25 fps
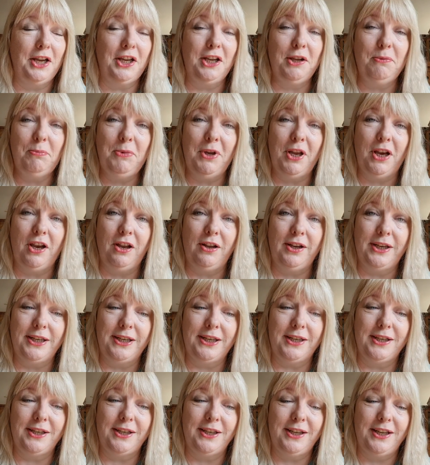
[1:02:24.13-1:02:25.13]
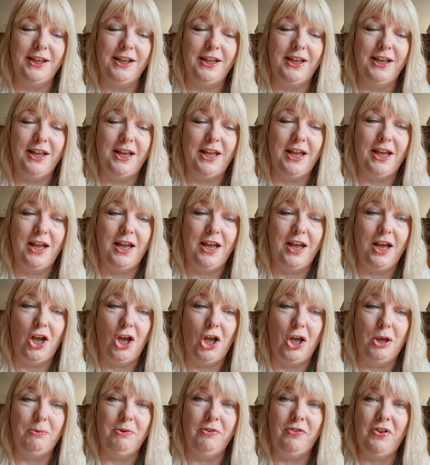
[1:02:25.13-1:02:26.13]
Give me a like.
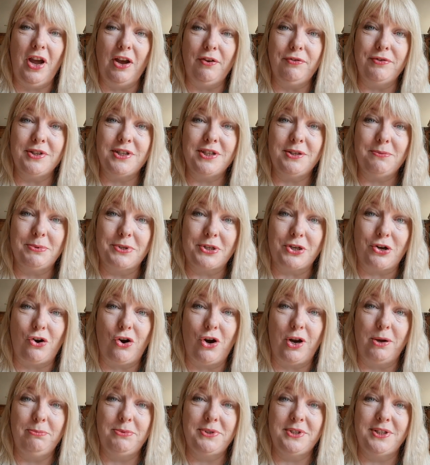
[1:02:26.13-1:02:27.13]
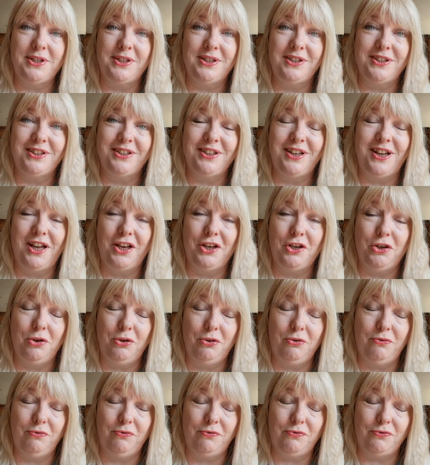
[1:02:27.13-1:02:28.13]
If you haven't subscribed and
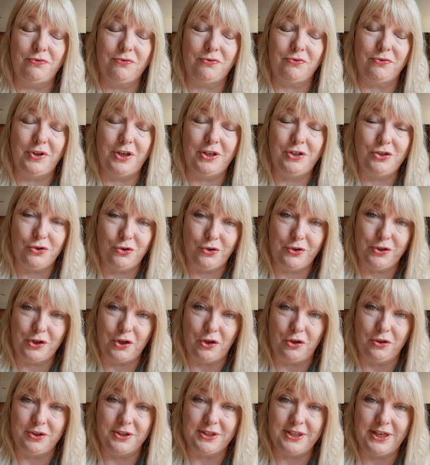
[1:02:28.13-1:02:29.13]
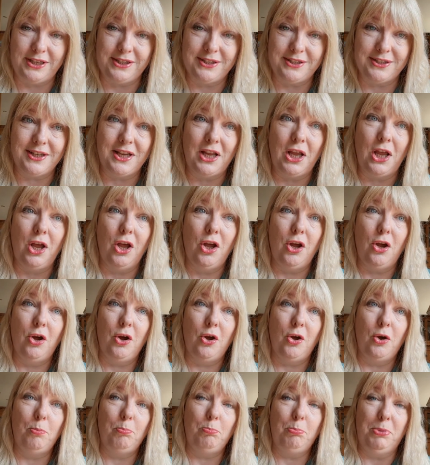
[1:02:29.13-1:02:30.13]
you've enjoyed the content,
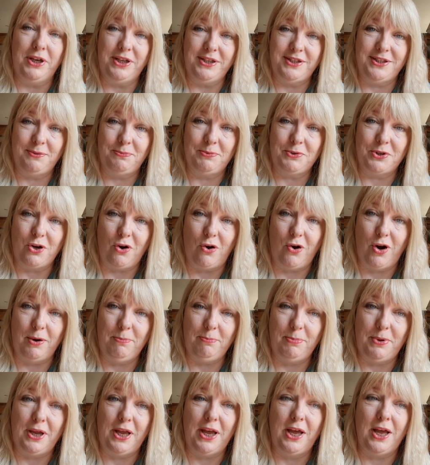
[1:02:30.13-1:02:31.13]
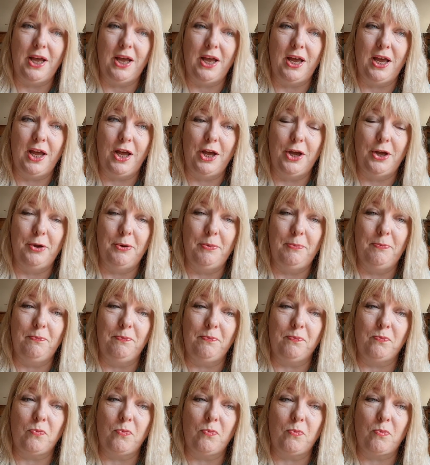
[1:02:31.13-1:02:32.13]
please subscribe.
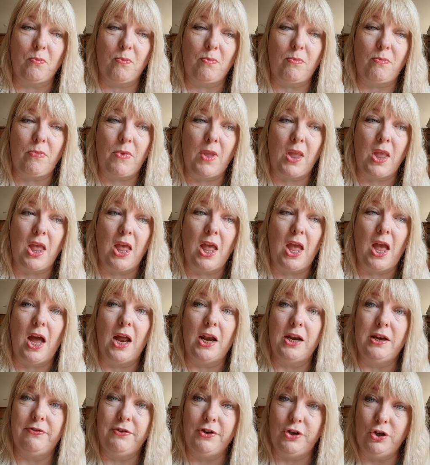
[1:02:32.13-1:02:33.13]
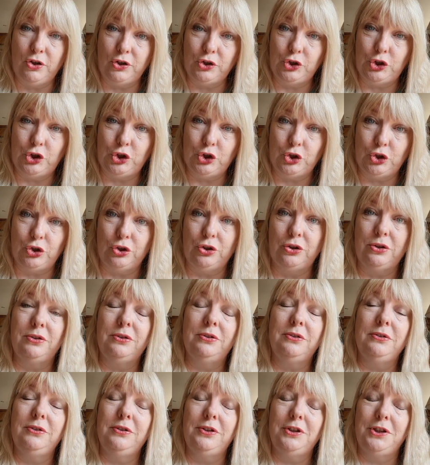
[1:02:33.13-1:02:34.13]
And if you're not sure,
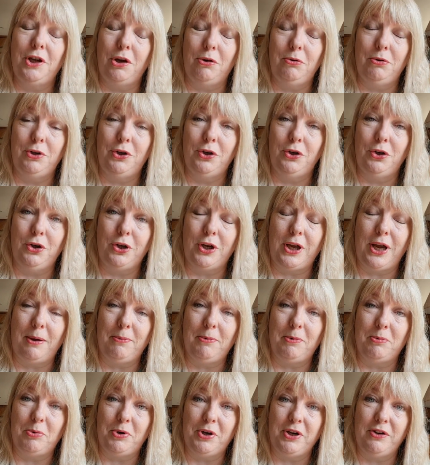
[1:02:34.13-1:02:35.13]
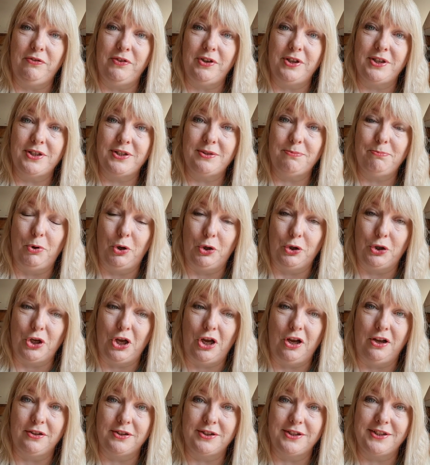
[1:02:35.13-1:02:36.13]
go and look at my previous
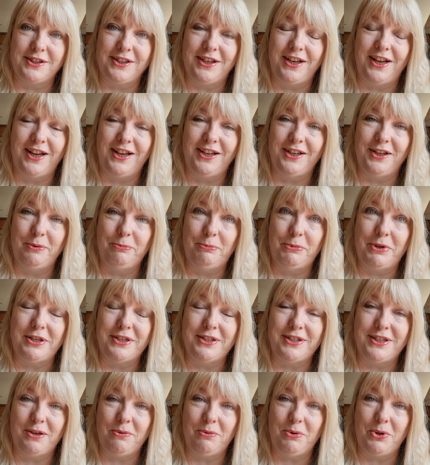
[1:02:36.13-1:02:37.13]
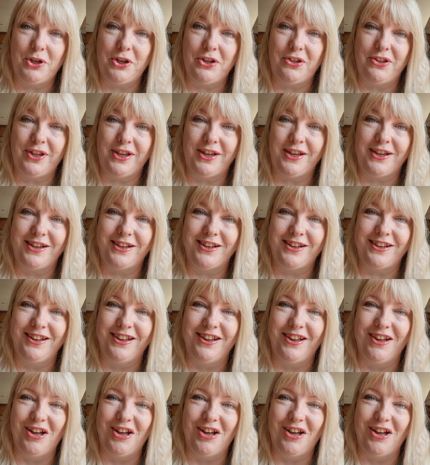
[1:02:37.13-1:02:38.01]
podcast and see what you think